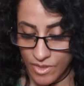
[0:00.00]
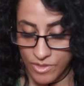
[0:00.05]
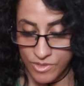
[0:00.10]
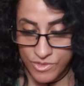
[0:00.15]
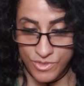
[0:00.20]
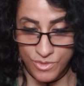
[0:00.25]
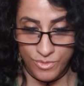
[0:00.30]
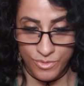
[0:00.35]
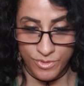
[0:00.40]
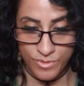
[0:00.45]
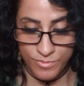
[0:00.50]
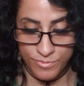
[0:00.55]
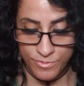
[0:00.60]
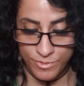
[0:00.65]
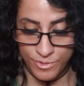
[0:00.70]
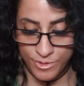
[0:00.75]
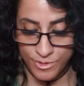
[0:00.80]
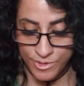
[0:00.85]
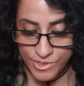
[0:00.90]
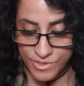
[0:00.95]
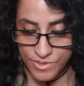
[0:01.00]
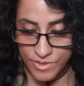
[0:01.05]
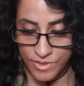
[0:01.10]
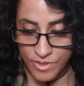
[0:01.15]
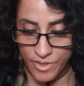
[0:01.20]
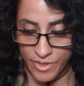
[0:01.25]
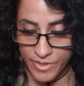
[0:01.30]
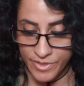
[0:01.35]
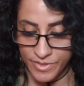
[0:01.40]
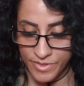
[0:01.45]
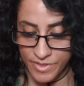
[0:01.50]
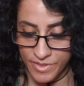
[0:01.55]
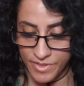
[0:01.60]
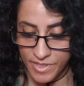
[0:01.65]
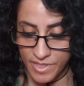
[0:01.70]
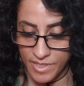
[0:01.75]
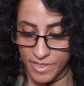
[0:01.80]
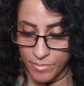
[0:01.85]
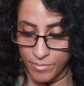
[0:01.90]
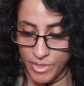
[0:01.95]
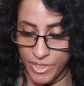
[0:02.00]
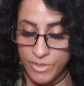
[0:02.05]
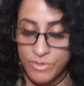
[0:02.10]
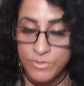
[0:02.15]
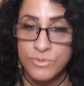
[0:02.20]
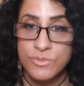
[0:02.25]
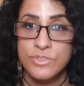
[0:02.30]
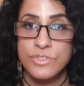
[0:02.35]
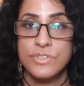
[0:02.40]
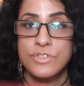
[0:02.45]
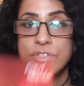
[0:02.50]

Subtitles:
So the first card that came out